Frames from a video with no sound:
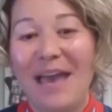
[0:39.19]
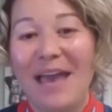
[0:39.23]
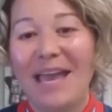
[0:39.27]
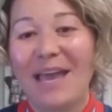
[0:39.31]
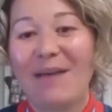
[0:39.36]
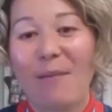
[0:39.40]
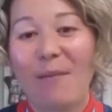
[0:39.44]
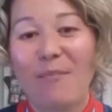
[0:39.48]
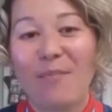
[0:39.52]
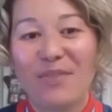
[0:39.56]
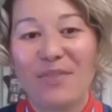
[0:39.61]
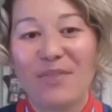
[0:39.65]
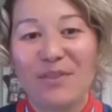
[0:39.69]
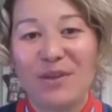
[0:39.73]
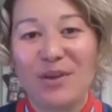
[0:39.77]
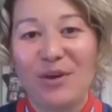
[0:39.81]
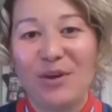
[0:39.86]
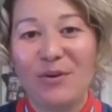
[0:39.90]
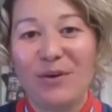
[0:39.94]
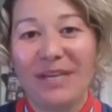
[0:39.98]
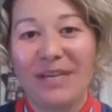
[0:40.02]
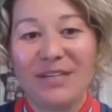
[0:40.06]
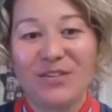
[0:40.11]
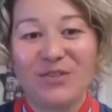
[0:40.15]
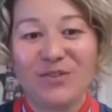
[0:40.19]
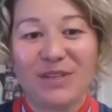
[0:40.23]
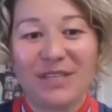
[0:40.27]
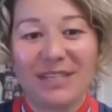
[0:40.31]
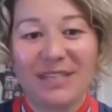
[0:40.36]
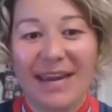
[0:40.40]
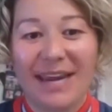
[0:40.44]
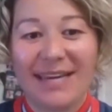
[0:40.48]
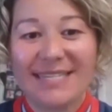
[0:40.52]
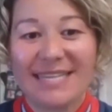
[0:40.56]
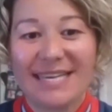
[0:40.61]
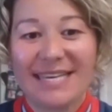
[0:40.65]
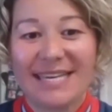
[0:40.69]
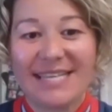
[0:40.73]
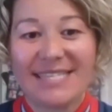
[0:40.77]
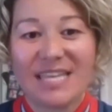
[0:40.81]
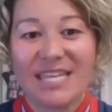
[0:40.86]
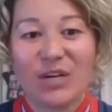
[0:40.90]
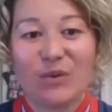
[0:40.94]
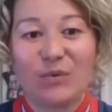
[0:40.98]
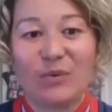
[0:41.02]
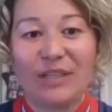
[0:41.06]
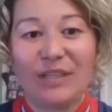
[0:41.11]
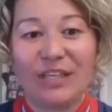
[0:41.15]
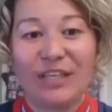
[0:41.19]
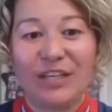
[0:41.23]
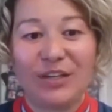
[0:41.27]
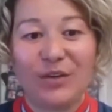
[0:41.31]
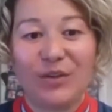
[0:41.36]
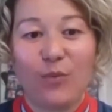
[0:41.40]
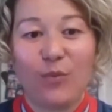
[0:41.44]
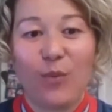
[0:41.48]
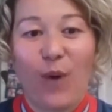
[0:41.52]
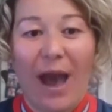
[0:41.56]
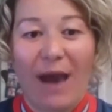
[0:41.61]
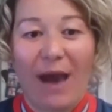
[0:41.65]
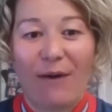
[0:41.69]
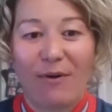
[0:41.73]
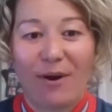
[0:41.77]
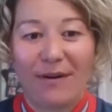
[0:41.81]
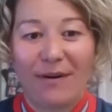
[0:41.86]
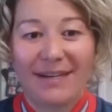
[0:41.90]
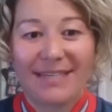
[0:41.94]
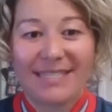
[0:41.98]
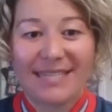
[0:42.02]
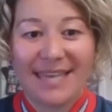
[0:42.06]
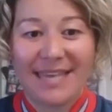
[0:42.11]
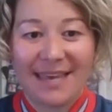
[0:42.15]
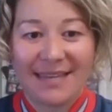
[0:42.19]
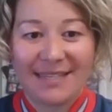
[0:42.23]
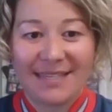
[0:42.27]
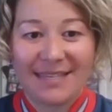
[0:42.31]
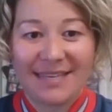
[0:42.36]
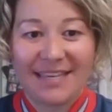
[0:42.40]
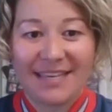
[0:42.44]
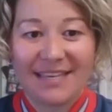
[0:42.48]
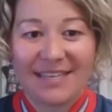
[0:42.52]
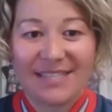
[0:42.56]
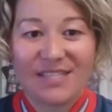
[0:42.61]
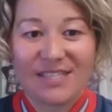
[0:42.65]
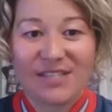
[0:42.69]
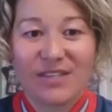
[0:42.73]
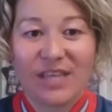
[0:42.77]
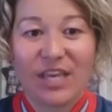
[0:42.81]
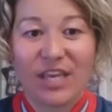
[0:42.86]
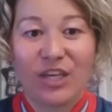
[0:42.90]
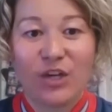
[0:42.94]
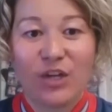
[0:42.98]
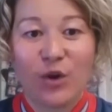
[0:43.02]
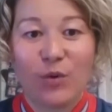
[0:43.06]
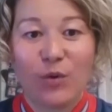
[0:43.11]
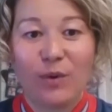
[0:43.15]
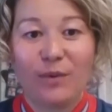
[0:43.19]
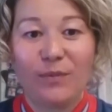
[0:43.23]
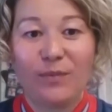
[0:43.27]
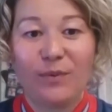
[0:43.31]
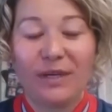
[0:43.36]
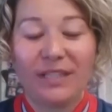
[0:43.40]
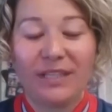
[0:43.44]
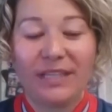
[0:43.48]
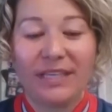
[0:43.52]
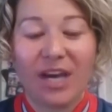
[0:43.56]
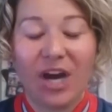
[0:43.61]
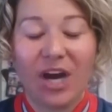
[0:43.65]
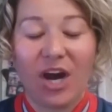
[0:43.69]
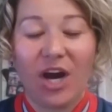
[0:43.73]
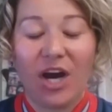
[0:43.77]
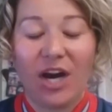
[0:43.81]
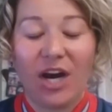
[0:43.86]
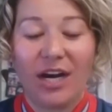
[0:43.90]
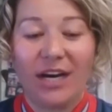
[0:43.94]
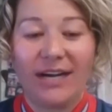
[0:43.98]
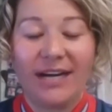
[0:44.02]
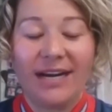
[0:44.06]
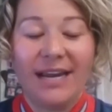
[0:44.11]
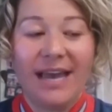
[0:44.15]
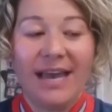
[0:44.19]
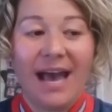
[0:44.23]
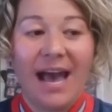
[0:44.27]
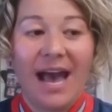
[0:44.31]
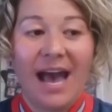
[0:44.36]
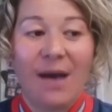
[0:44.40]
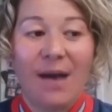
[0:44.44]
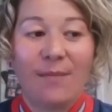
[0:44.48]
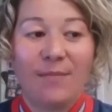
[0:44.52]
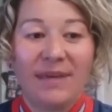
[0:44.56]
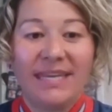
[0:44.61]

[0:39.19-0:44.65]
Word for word: come up with new and intricate ideas that are really going to wow our attendees so that you know we really are um,